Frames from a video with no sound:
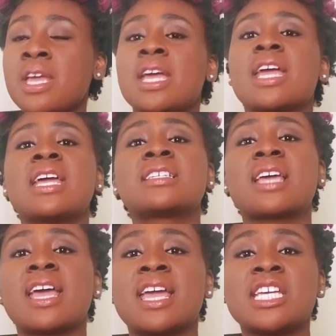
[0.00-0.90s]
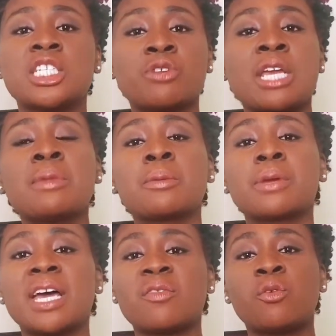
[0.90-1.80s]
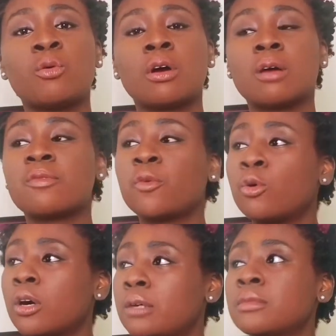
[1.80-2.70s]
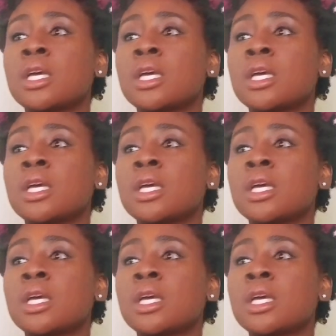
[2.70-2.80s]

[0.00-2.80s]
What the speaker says: is a streaming platform for,